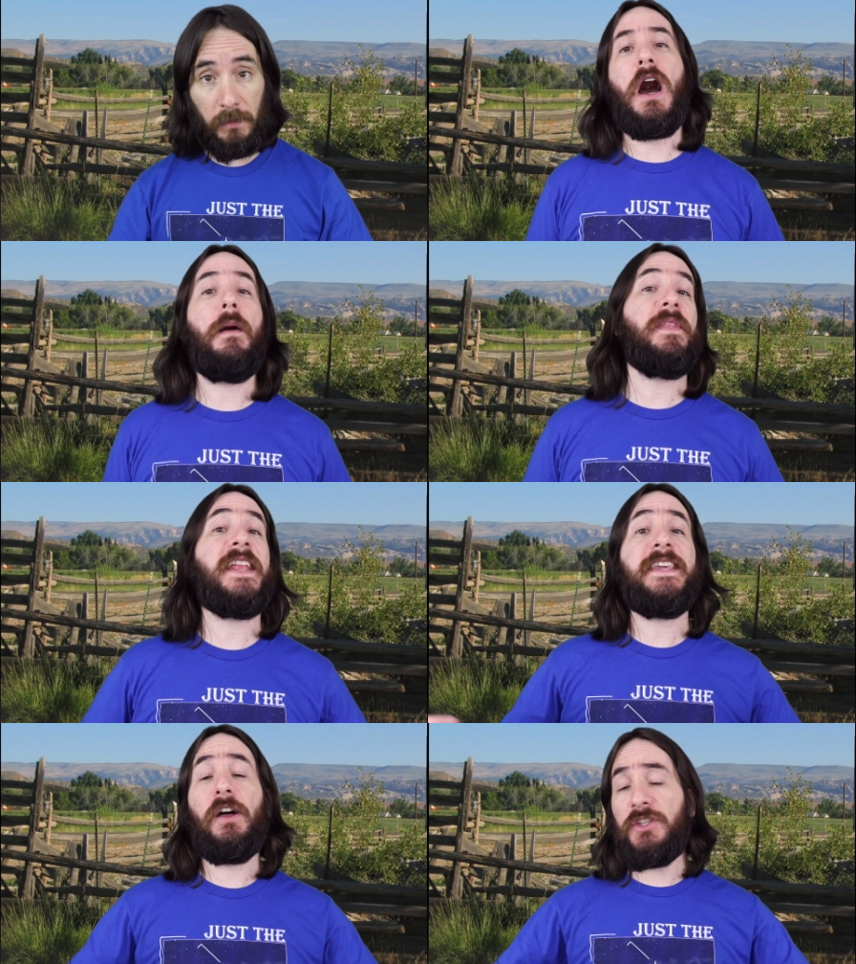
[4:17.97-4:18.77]
Tom
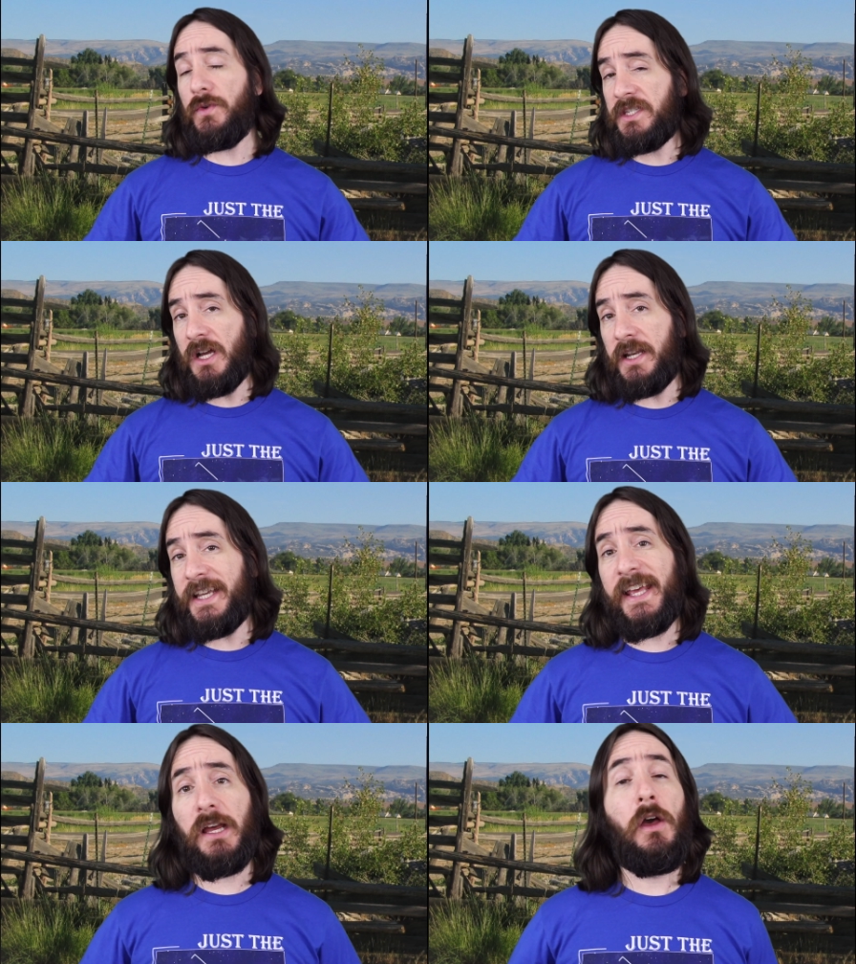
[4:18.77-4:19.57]
then yelled to his son
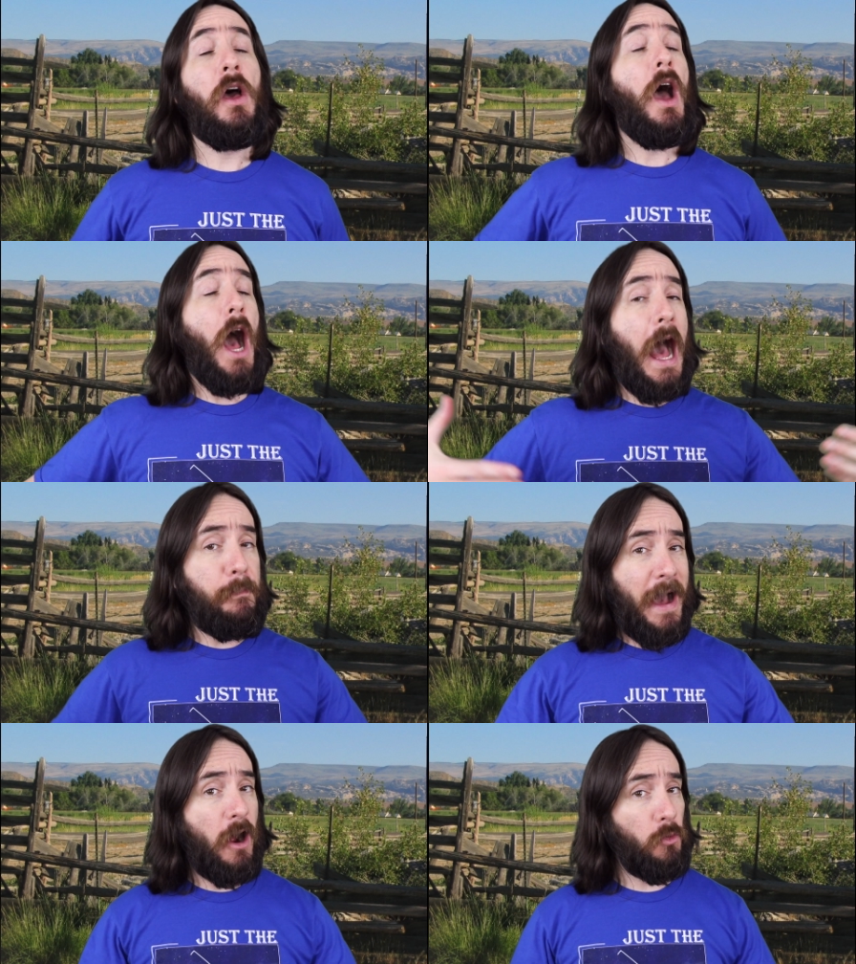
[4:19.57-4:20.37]
to get a
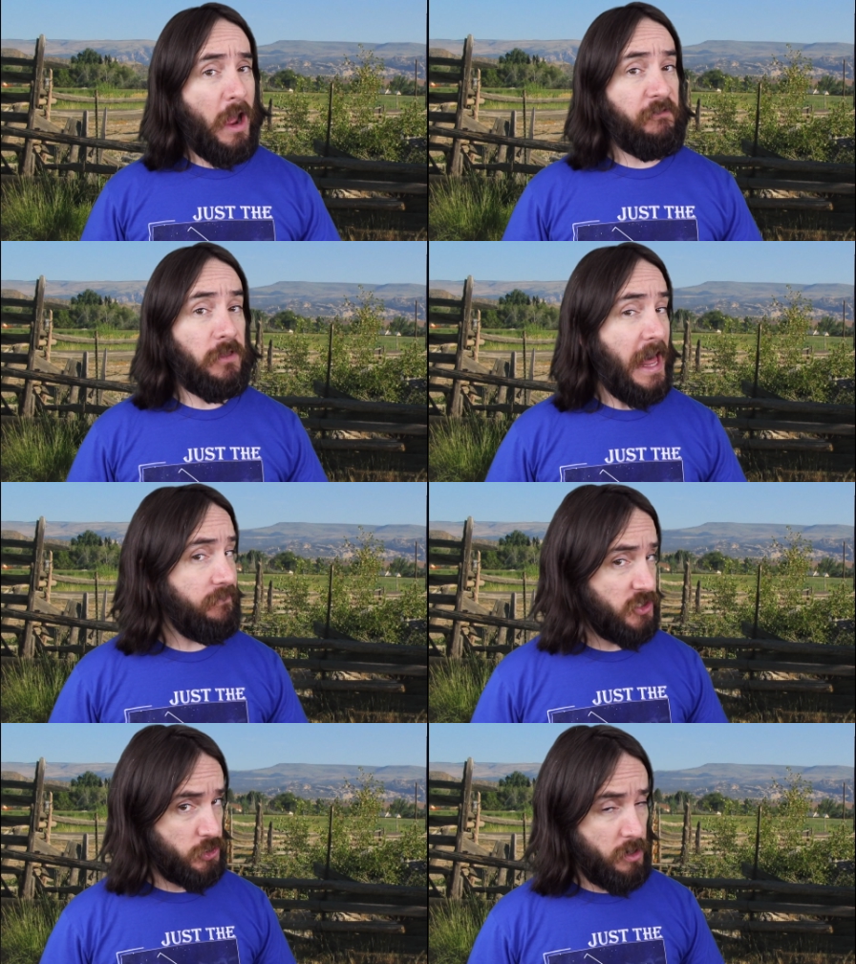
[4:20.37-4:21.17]
high-power rifle out
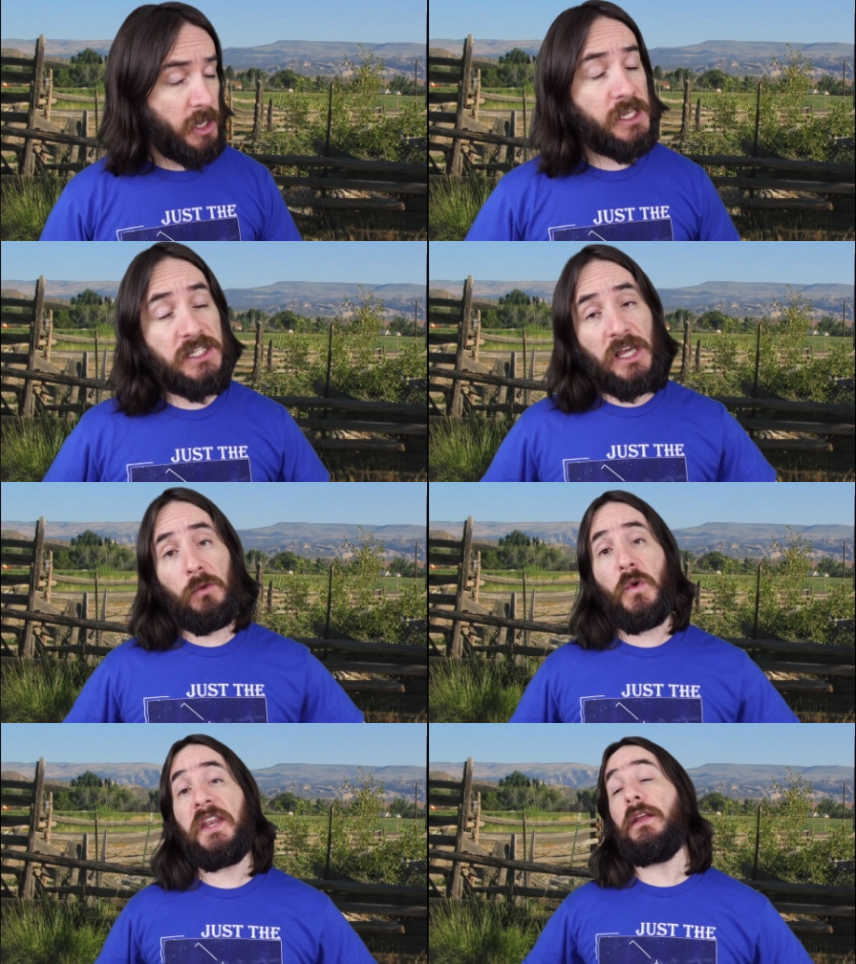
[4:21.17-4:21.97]
of his truck. His
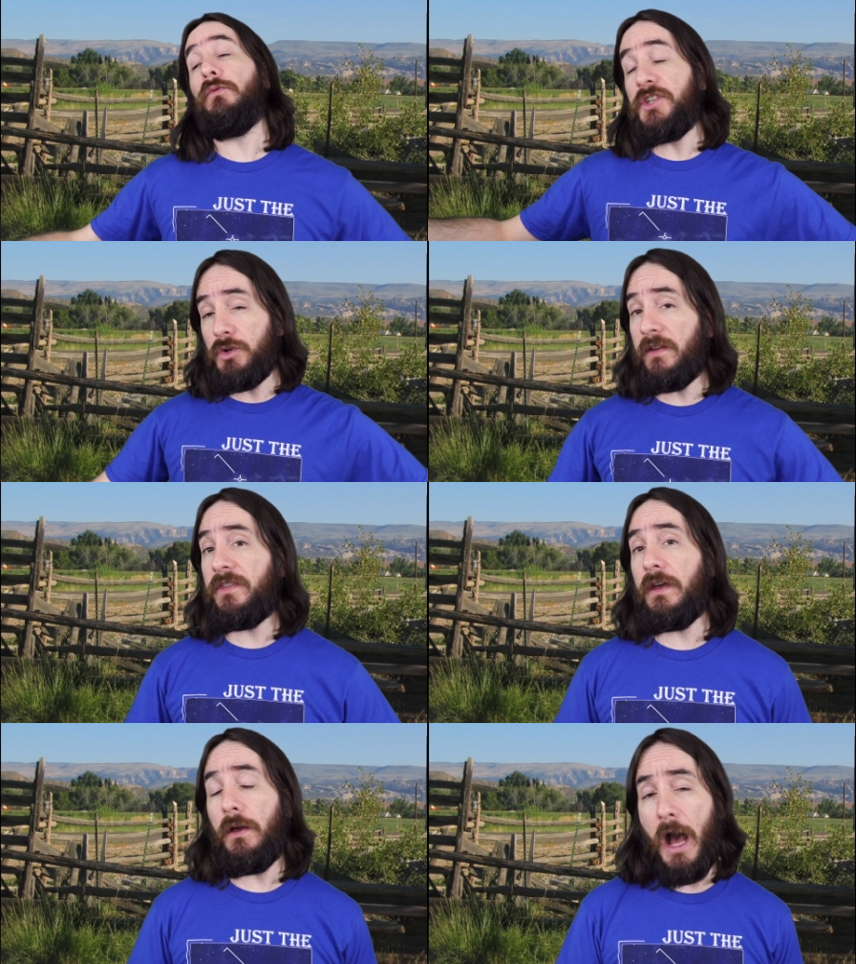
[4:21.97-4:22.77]
son went,
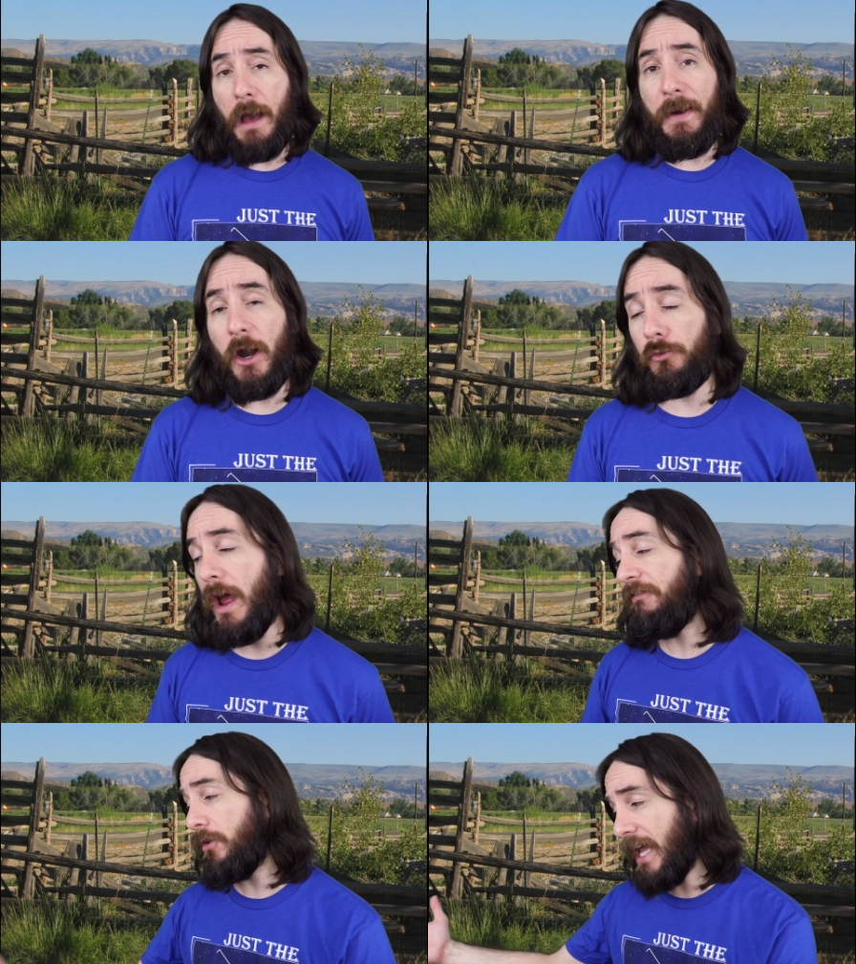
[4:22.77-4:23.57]
retrieved the high-power
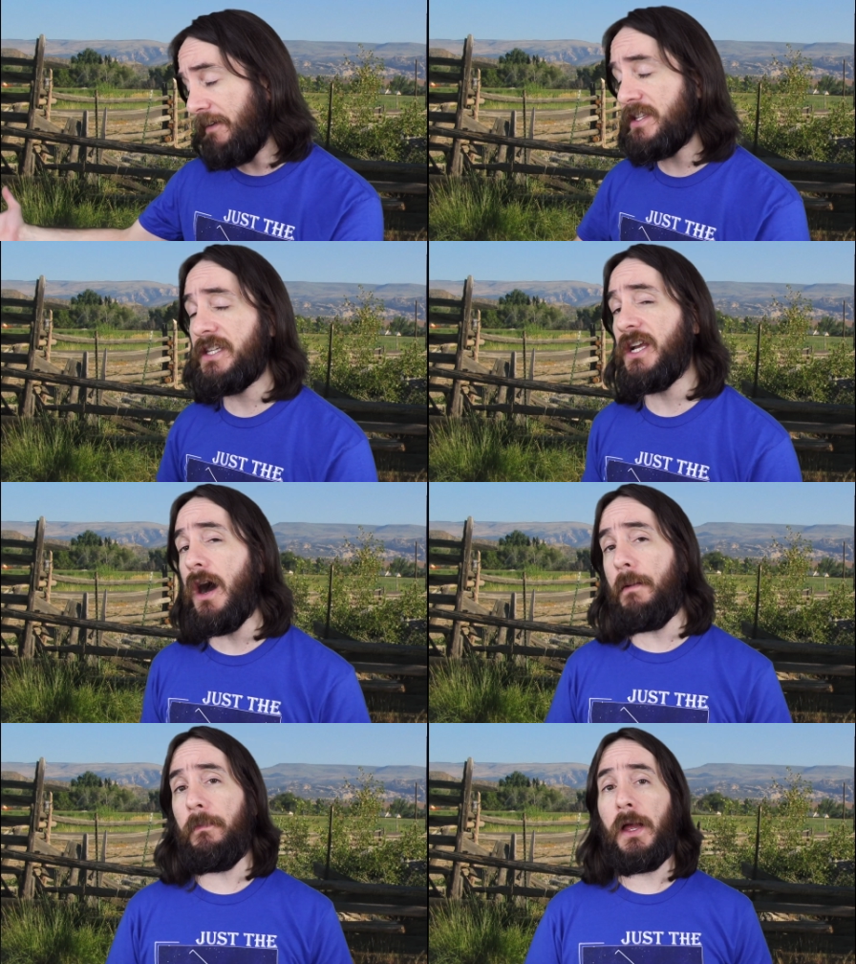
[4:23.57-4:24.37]
rifle, gave it to
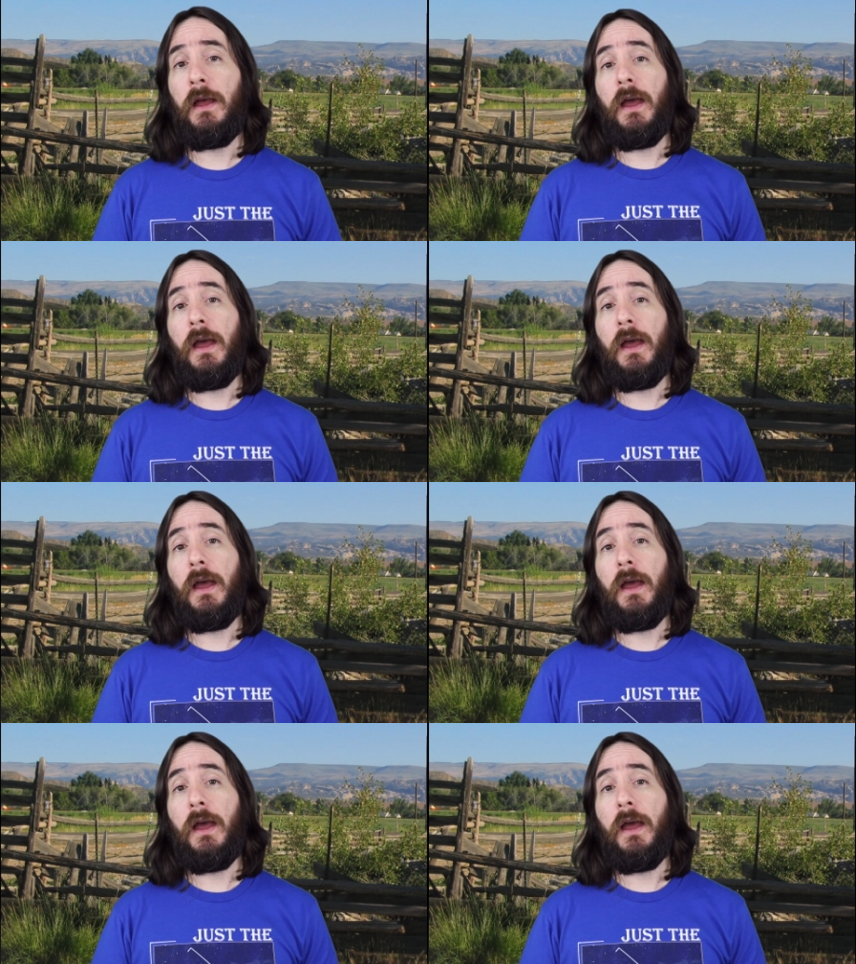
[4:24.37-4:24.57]
Tom,